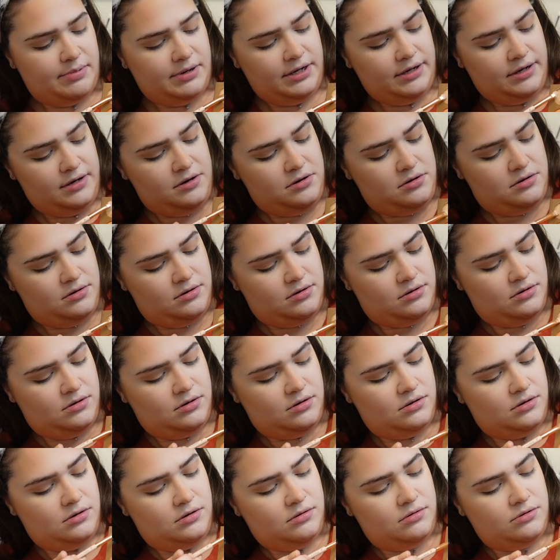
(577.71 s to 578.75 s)
it in,
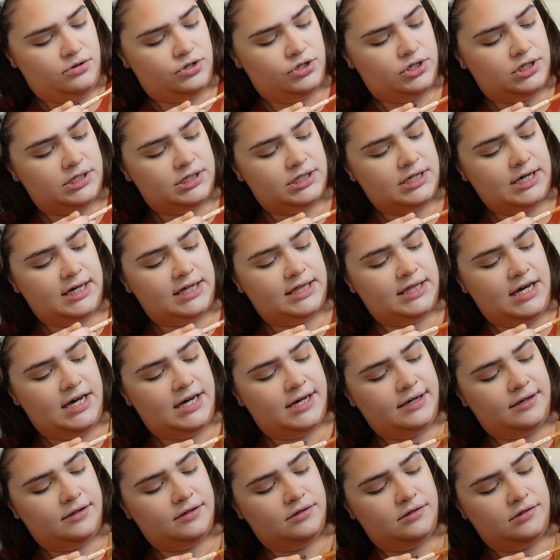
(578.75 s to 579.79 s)
just like
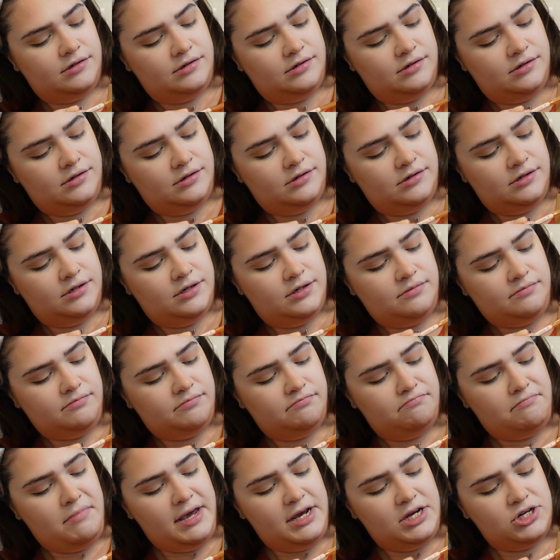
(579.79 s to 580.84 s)
that.
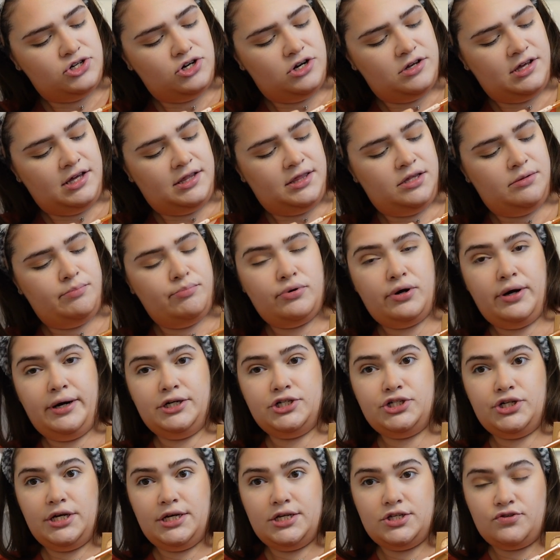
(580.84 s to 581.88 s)
Make sure that the
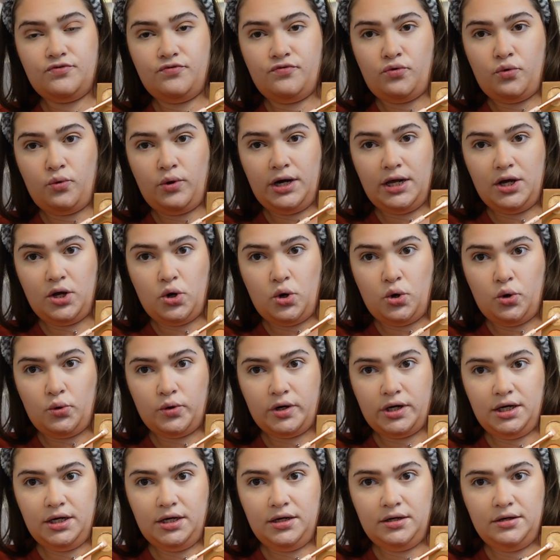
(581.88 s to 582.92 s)
brush is fully
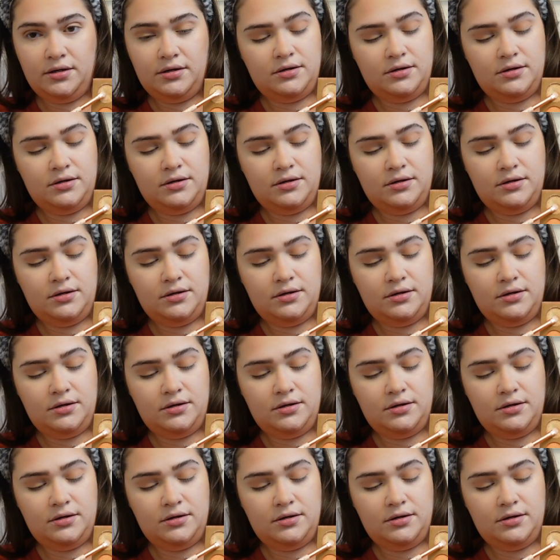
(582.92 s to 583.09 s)
coated.